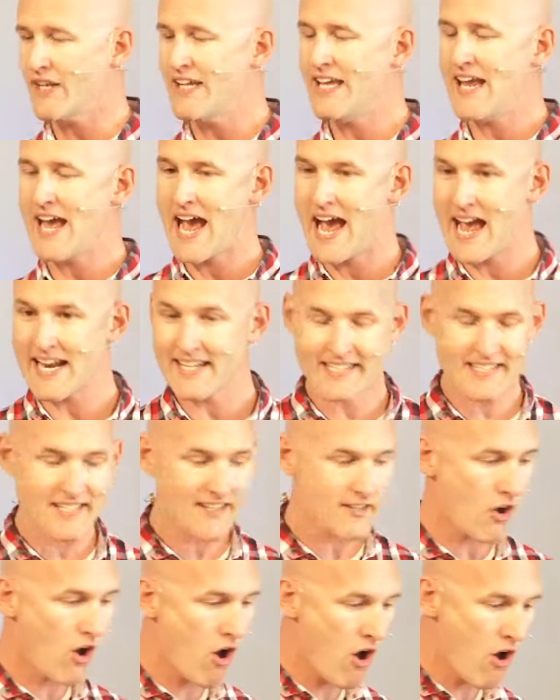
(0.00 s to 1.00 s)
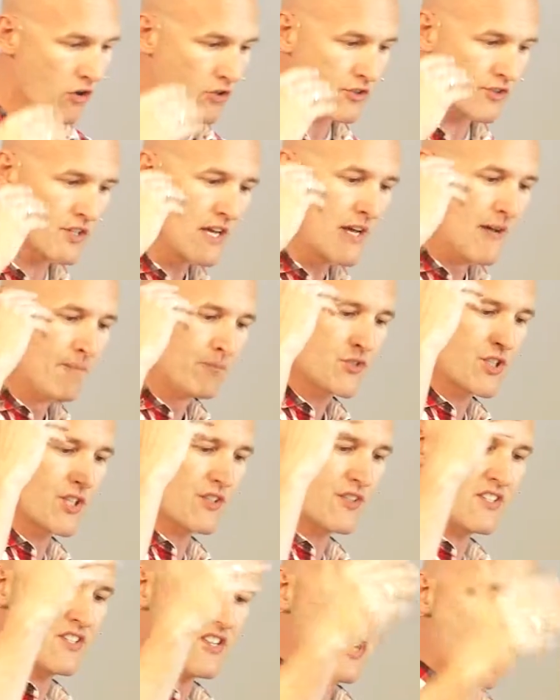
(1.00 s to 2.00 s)
He handed it on
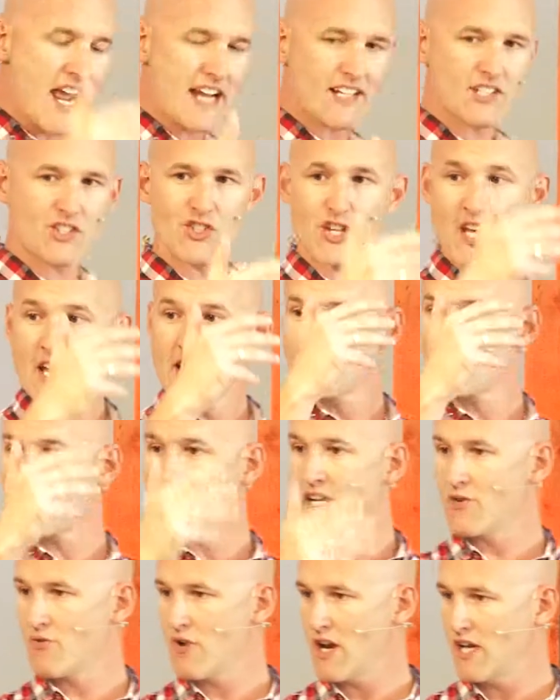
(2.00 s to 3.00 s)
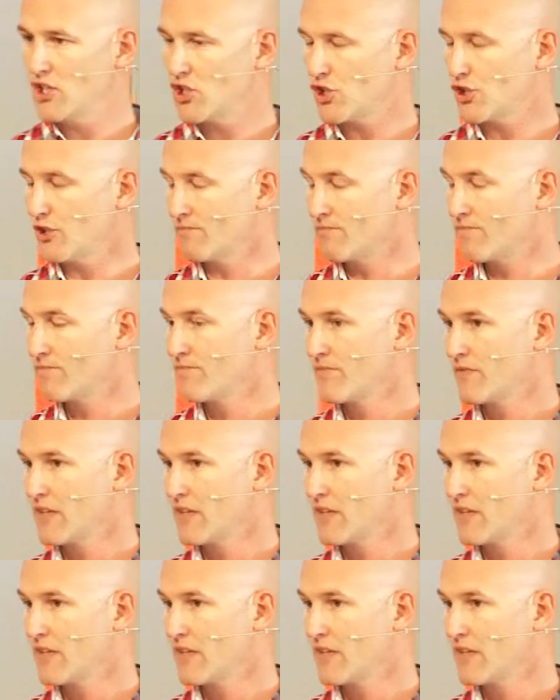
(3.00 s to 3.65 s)
to the next generation.